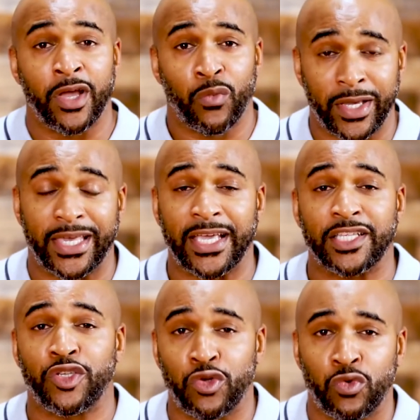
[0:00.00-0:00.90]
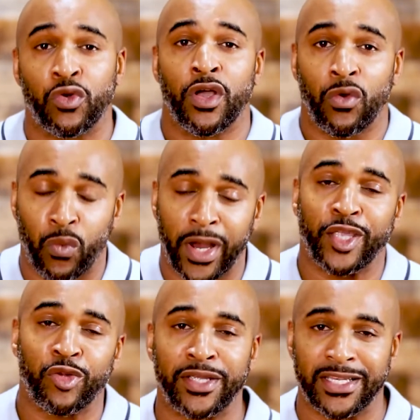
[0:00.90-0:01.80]
We're getting you where
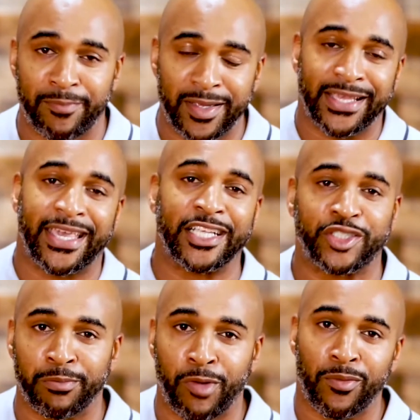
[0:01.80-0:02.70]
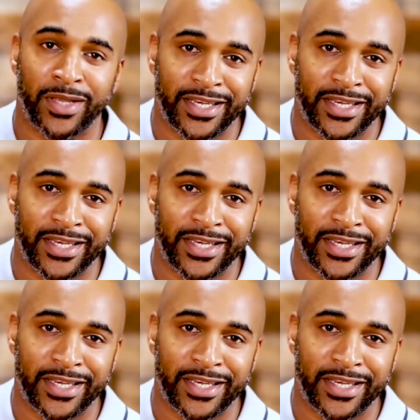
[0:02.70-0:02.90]
you need to be to catch your moment.